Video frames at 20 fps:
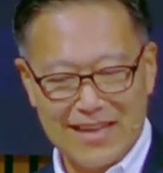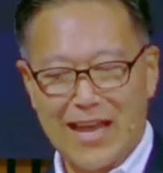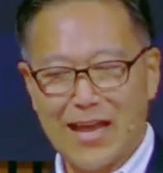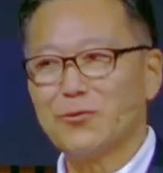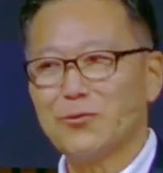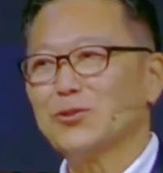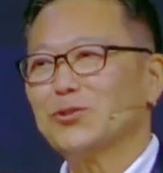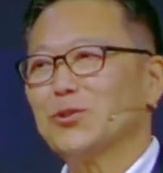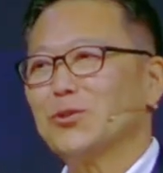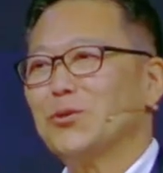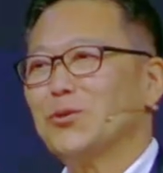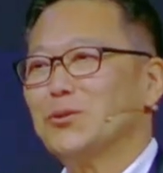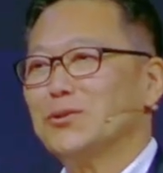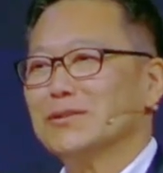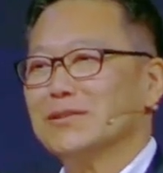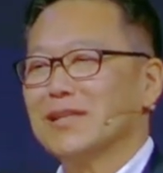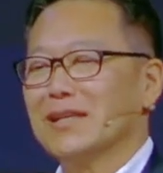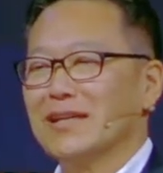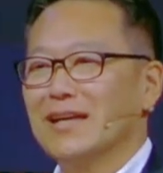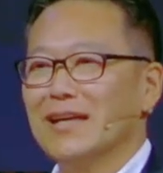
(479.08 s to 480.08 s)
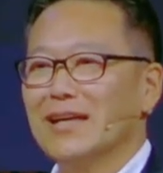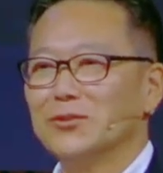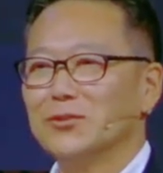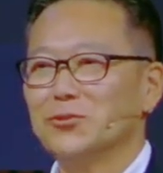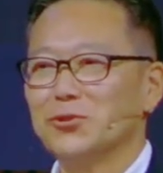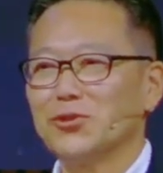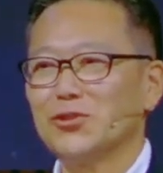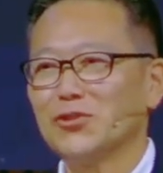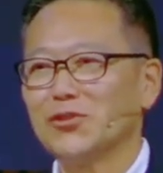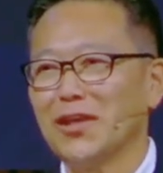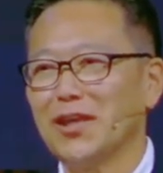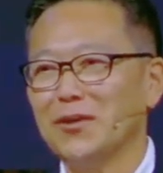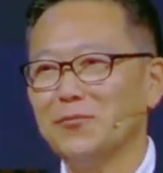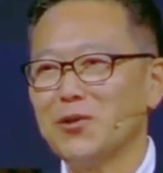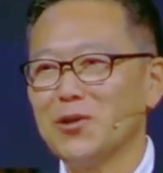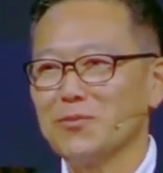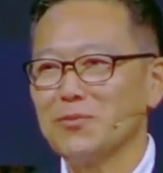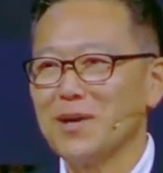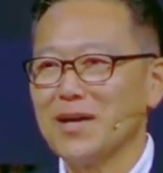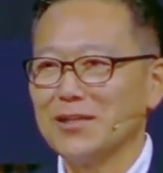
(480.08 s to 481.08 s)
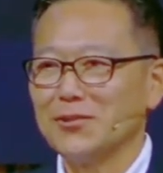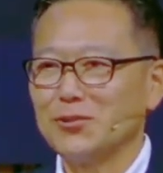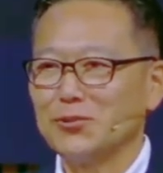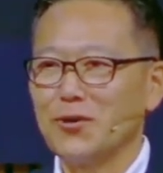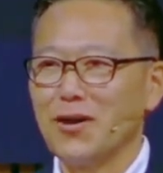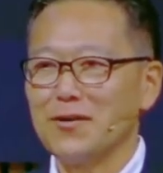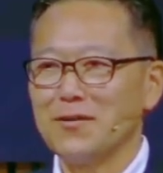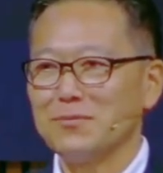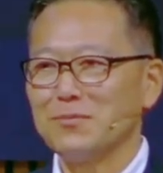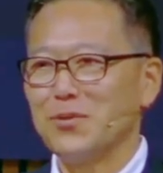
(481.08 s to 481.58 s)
I was told to stay with my strong